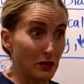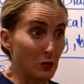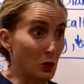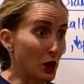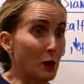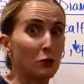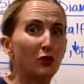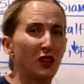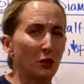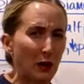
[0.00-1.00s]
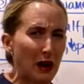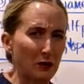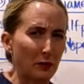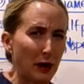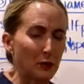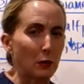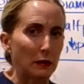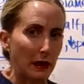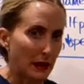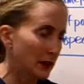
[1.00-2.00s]
we're not moving around, right?
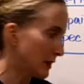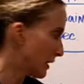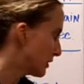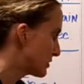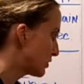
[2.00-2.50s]
We're laying there.